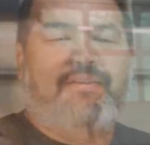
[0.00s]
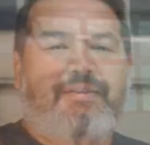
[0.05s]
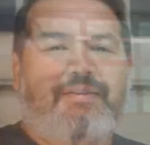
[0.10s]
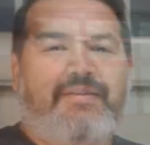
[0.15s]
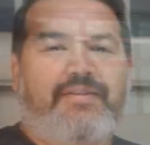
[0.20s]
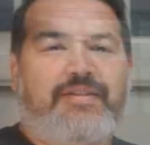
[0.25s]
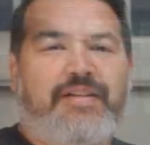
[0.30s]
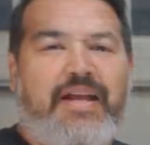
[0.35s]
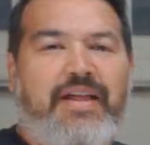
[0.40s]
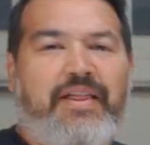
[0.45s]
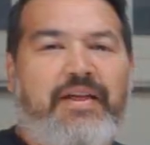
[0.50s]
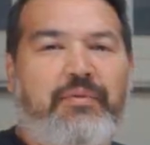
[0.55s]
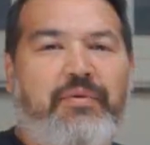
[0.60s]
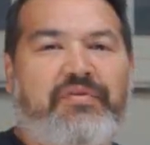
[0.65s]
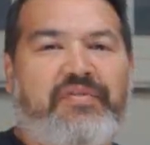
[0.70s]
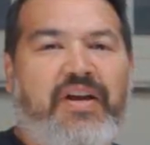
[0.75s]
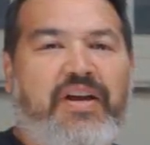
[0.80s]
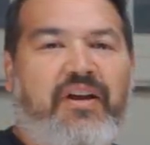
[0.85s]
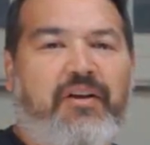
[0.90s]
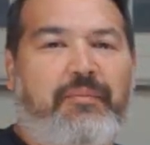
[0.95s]
So now that
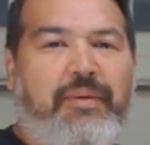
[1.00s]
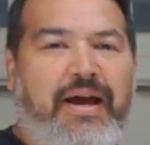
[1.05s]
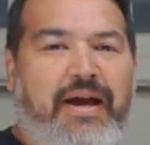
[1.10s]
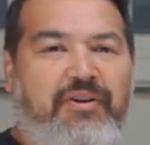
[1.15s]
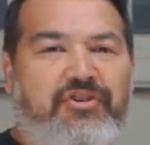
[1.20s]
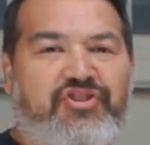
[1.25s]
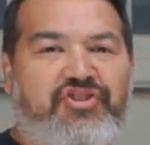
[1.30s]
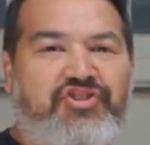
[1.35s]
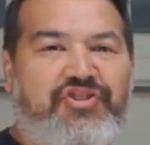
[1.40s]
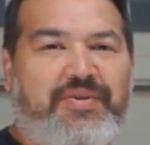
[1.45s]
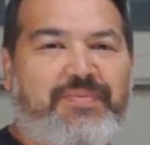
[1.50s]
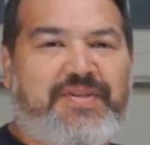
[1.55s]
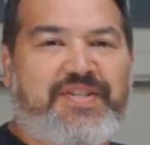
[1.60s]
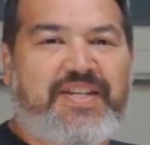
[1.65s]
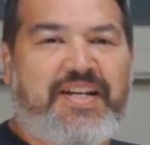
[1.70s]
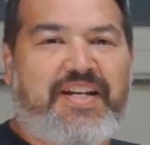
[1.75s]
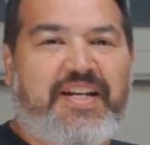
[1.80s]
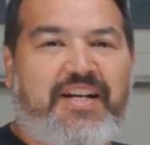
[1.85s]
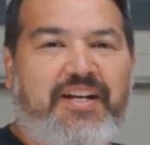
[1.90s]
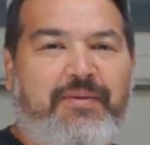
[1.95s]
we've got our power strip
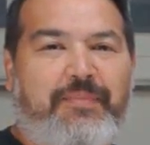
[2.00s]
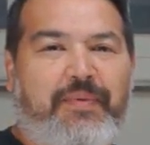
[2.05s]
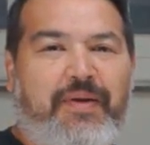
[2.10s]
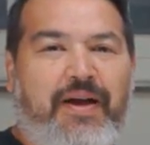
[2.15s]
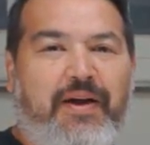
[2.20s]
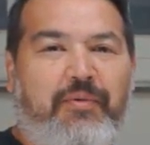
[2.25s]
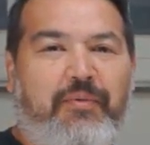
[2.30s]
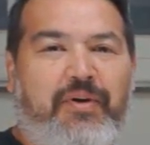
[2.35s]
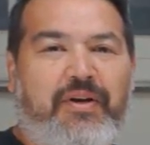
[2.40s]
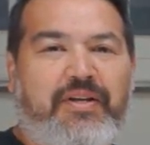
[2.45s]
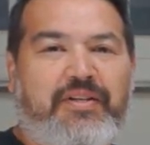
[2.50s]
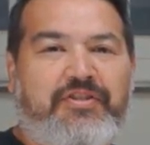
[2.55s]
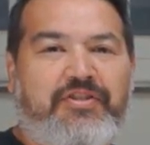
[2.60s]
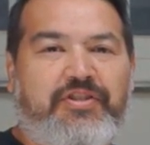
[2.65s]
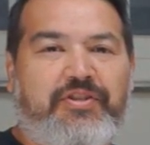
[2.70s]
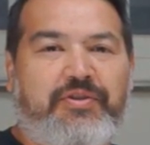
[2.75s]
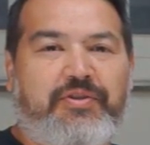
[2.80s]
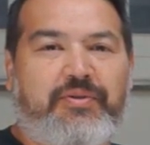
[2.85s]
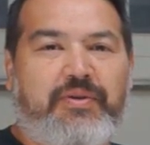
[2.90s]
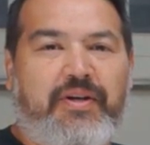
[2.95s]
set up, I want
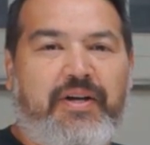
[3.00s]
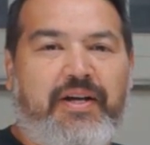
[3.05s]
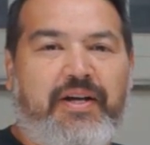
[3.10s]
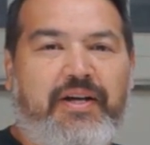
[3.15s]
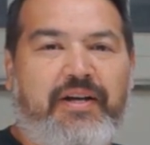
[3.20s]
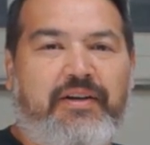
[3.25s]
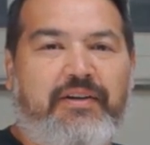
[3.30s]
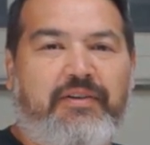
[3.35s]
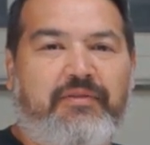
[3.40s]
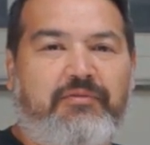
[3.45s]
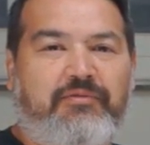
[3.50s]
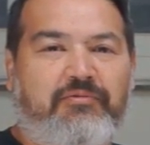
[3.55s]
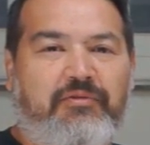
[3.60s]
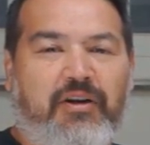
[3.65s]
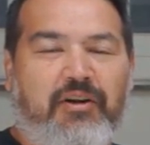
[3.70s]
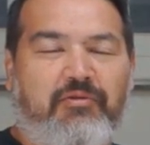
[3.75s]
to uh,